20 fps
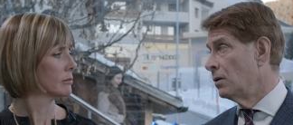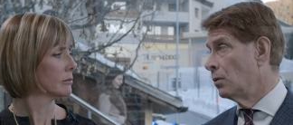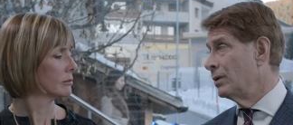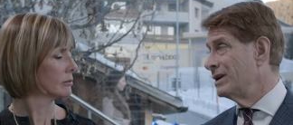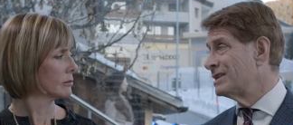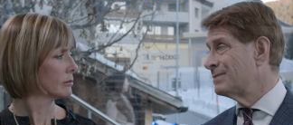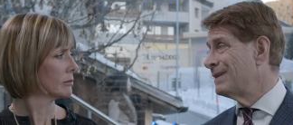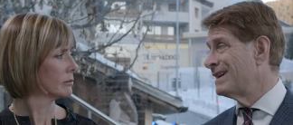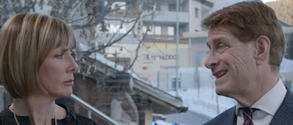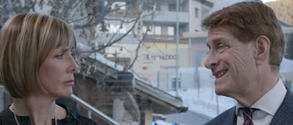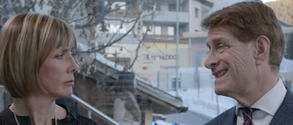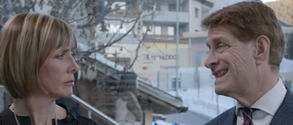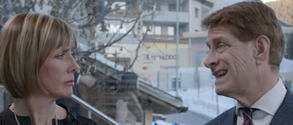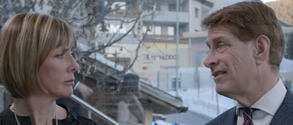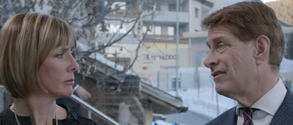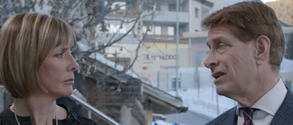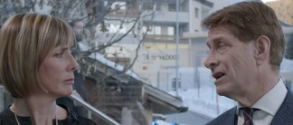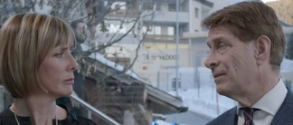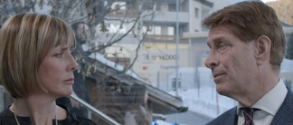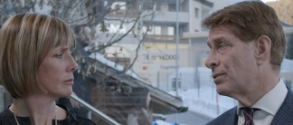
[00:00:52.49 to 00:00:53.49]
Speaker 1: We spend
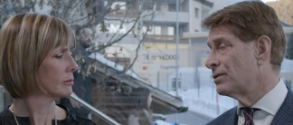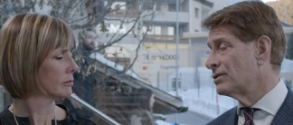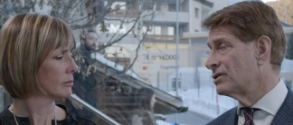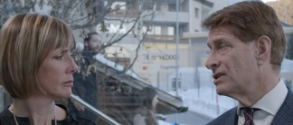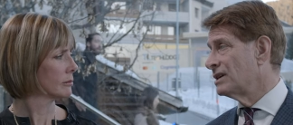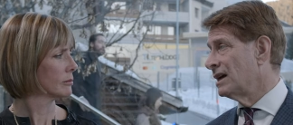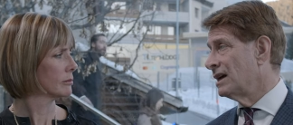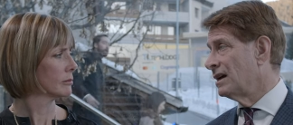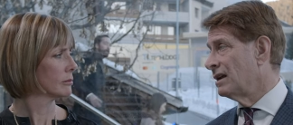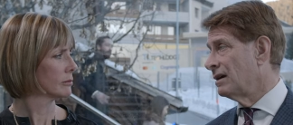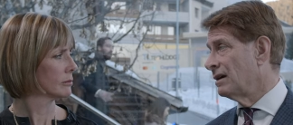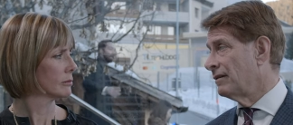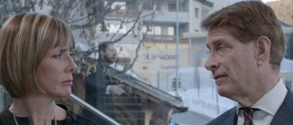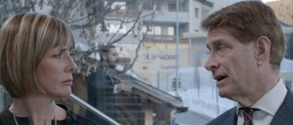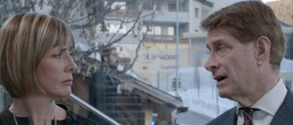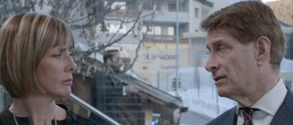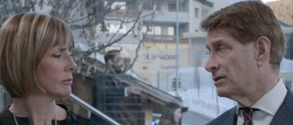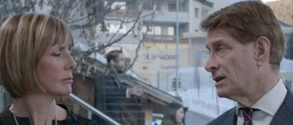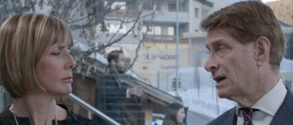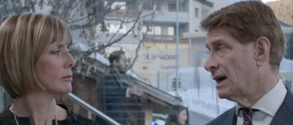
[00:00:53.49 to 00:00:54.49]
70% of
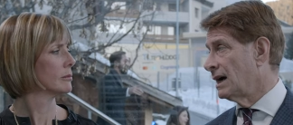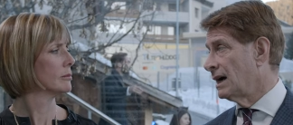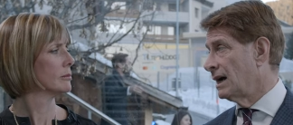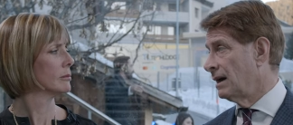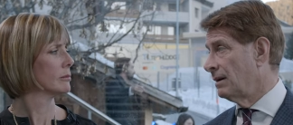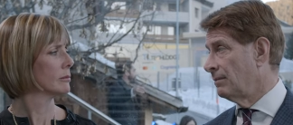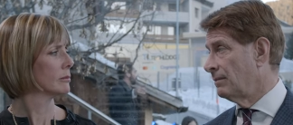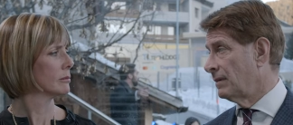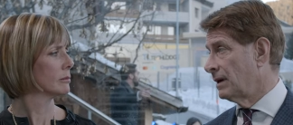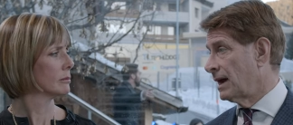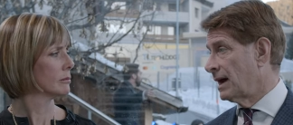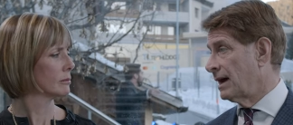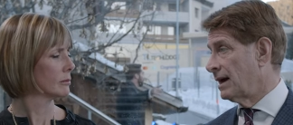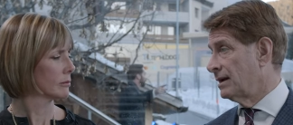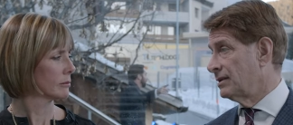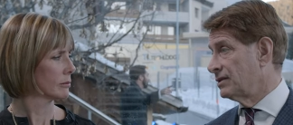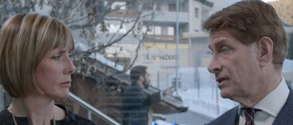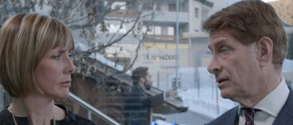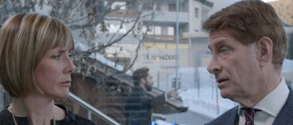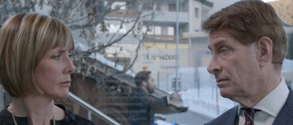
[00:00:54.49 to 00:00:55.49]
our time
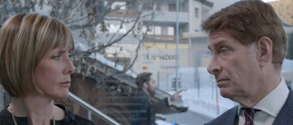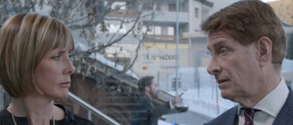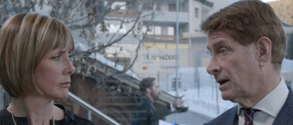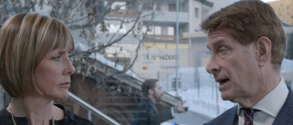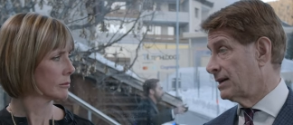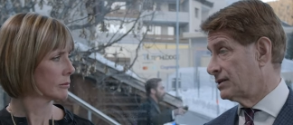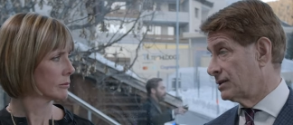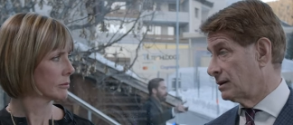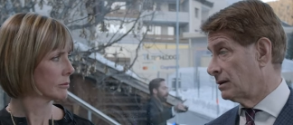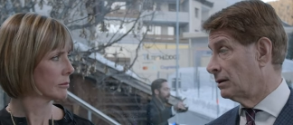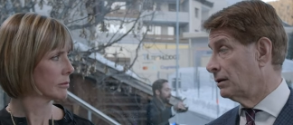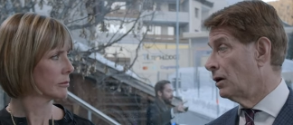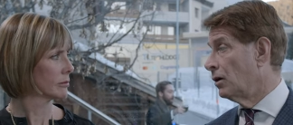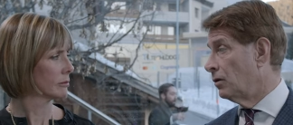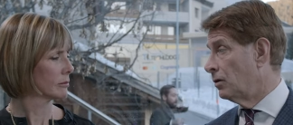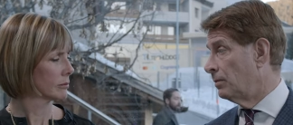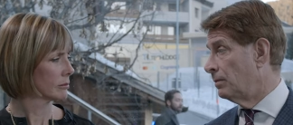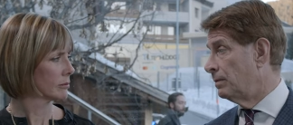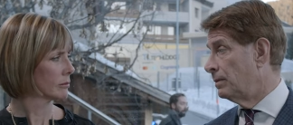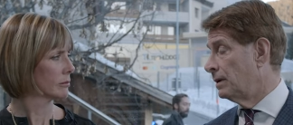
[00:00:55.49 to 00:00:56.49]
as a, as a
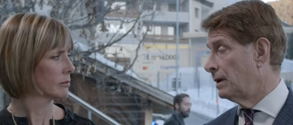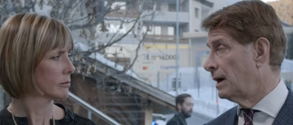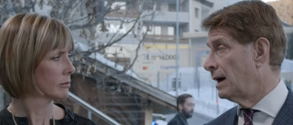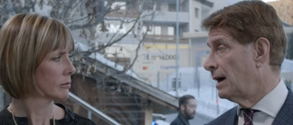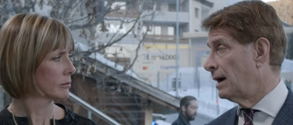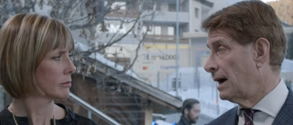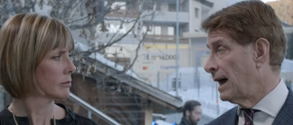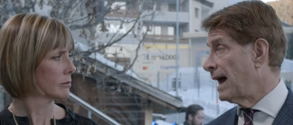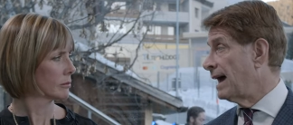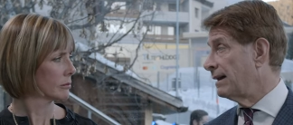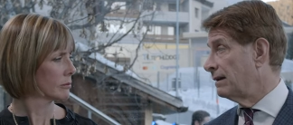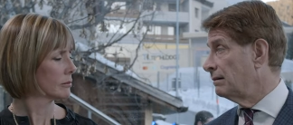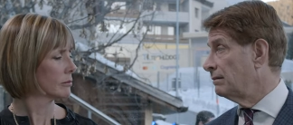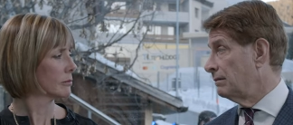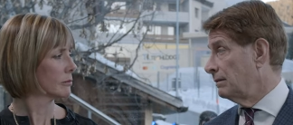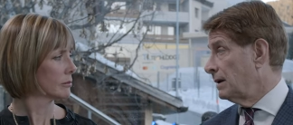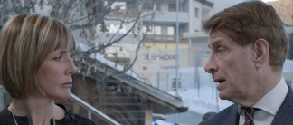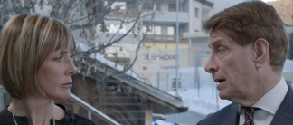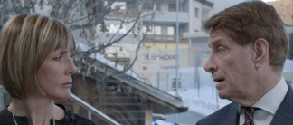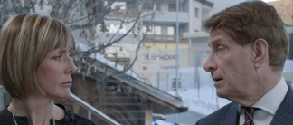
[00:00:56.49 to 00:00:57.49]
globe uh, at
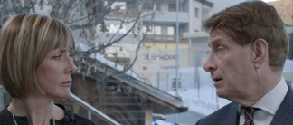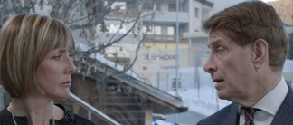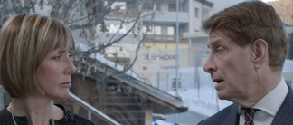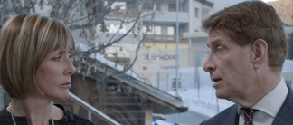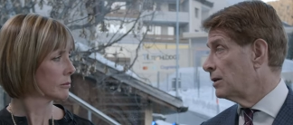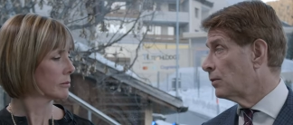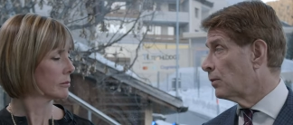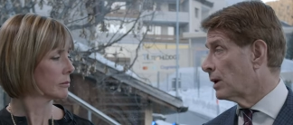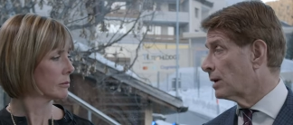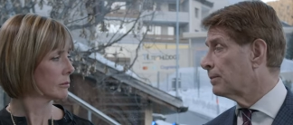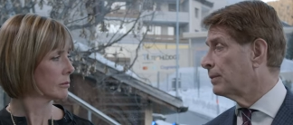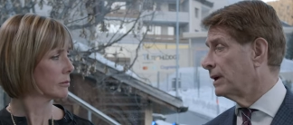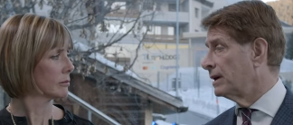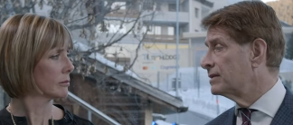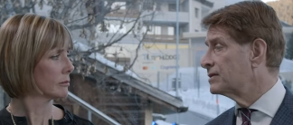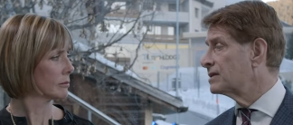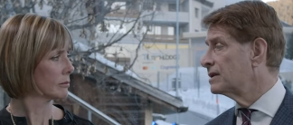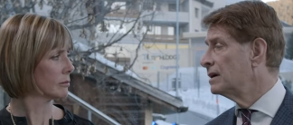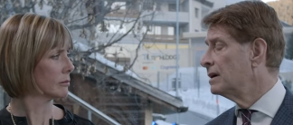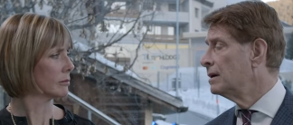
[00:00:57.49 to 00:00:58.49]
in, in, the
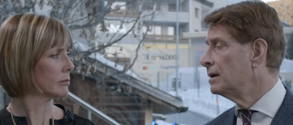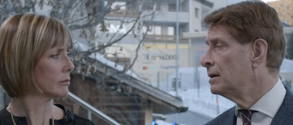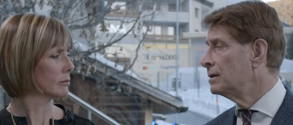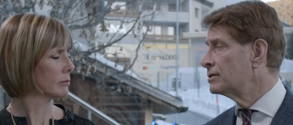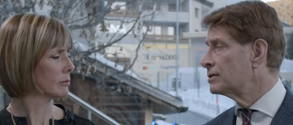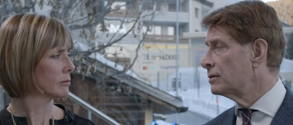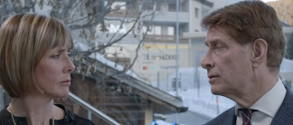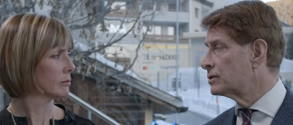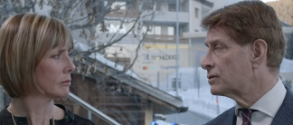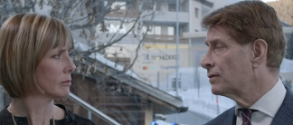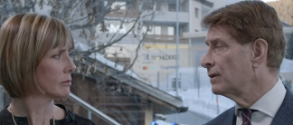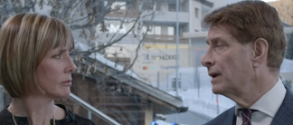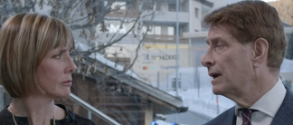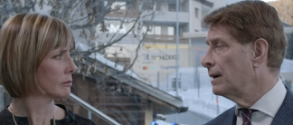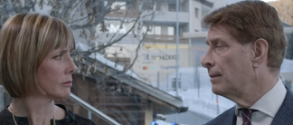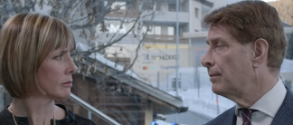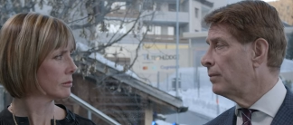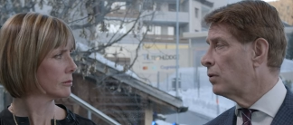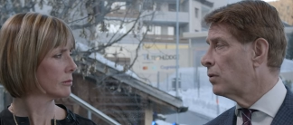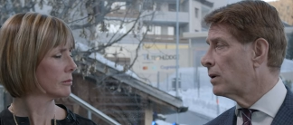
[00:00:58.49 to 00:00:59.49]
workplace. Mm. So it's really
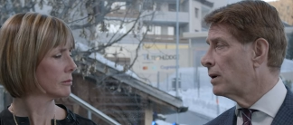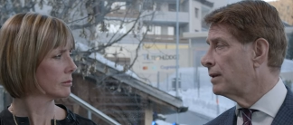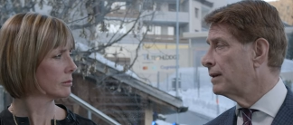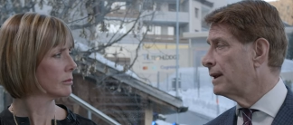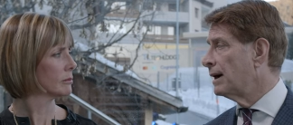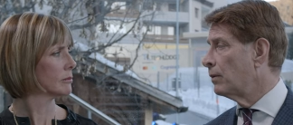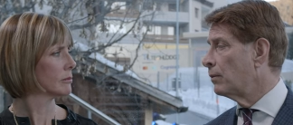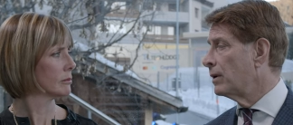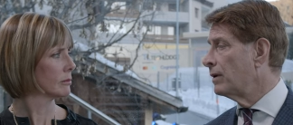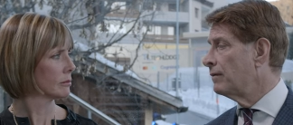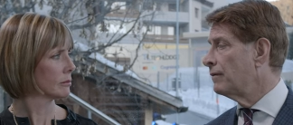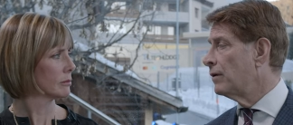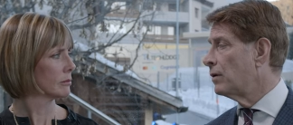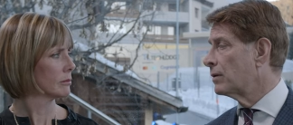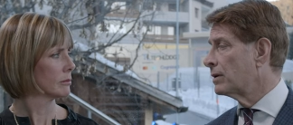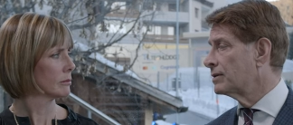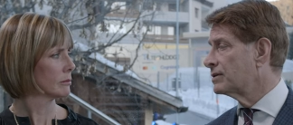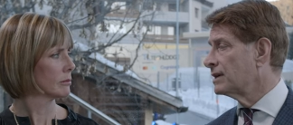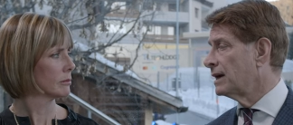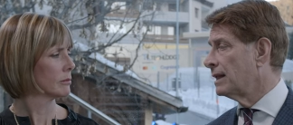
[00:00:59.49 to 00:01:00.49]
important that we
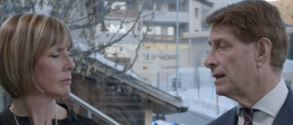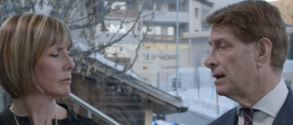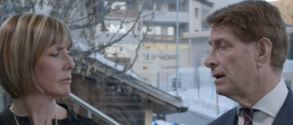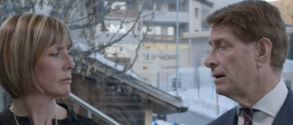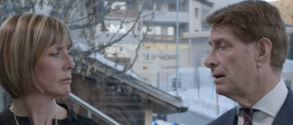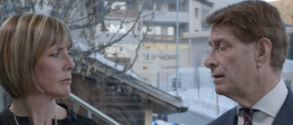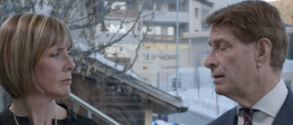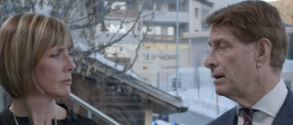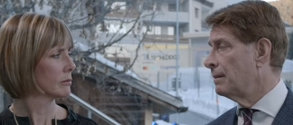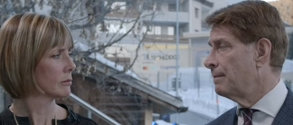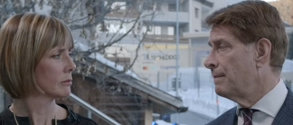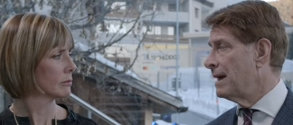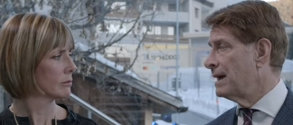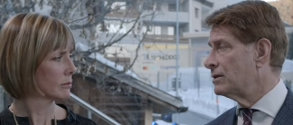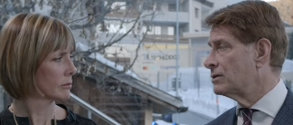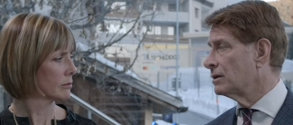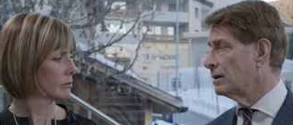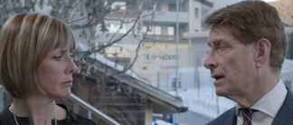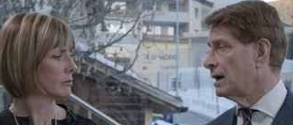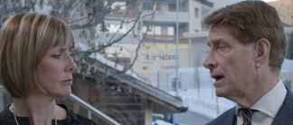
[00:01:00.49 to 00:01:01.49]
focus on the, the
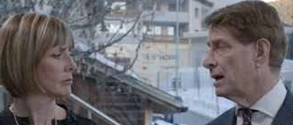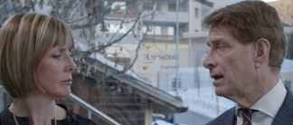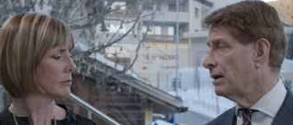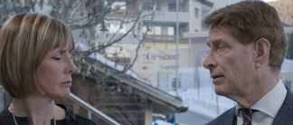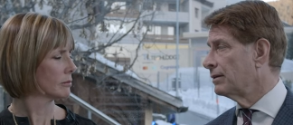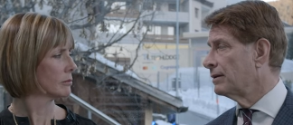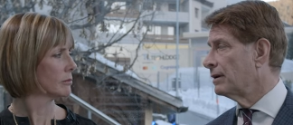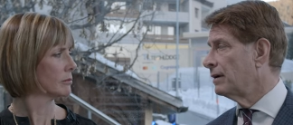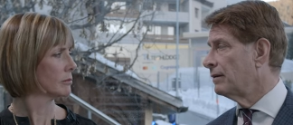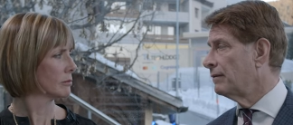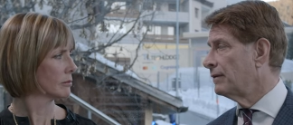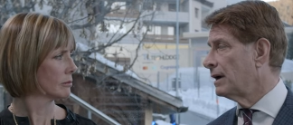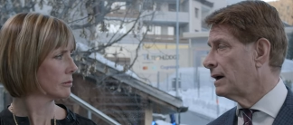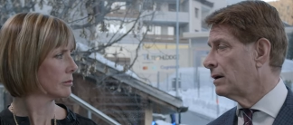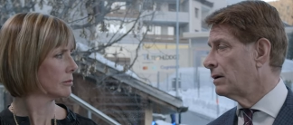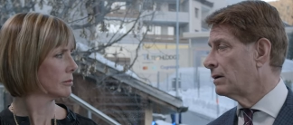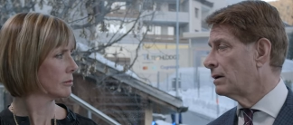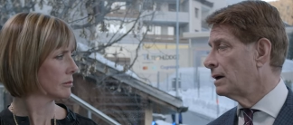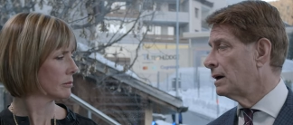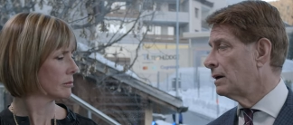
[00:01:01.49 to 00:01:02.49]
mental health of
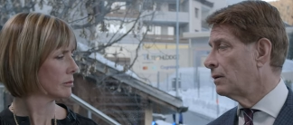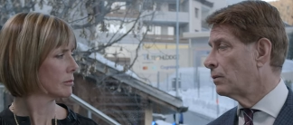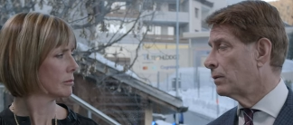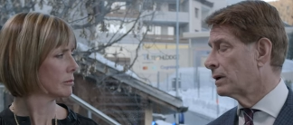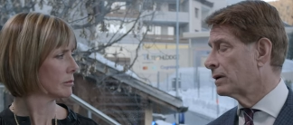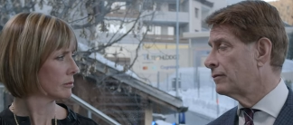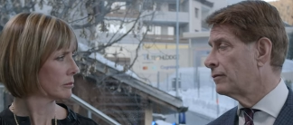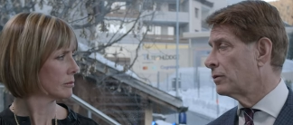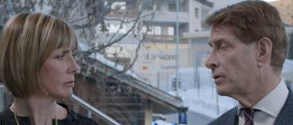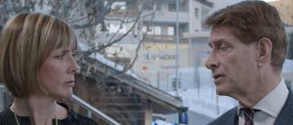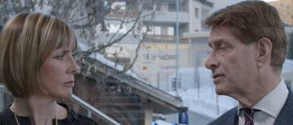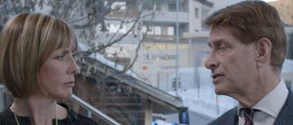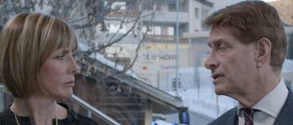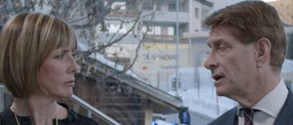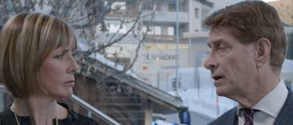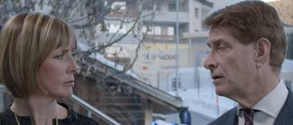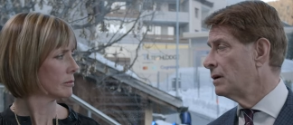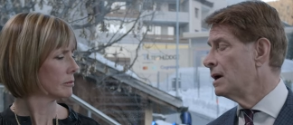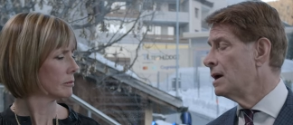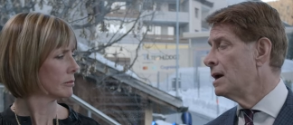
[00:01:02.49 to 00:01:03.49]
our uh, workforce.
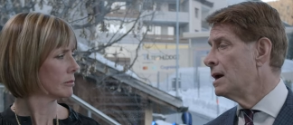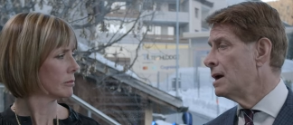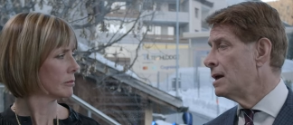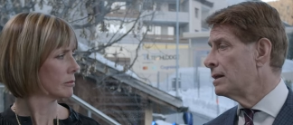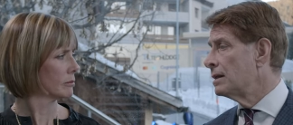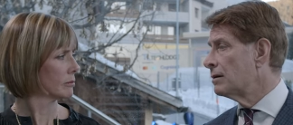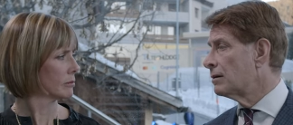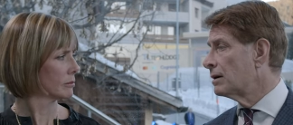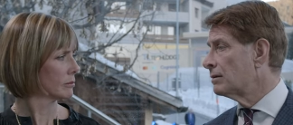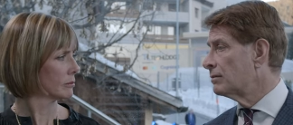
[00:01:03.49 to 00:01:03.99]
So there